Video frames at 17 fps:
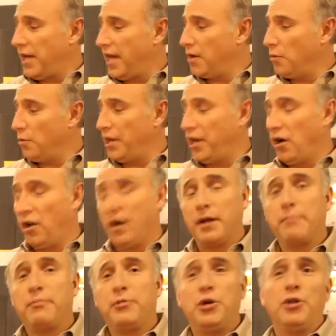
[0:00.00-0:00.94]
and we are
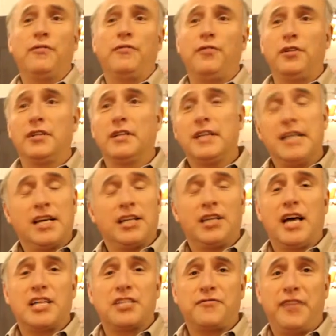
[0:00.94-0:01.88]
in beautiful
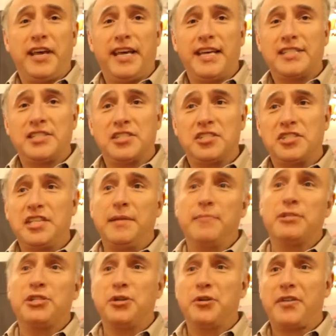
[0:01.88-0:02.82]
Las Vegas at SEMA two